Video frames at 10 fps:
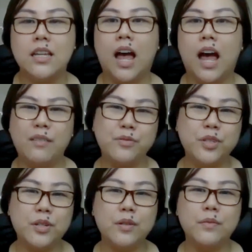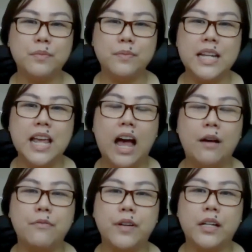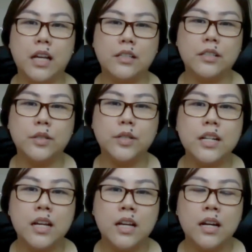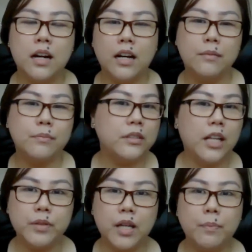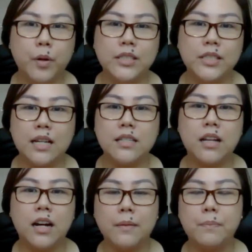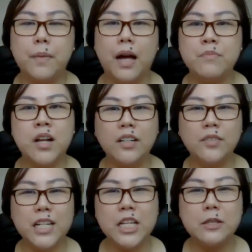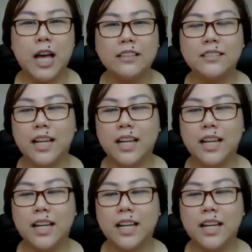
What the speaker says: You have to really have a good laptop or desktop. I'm not really that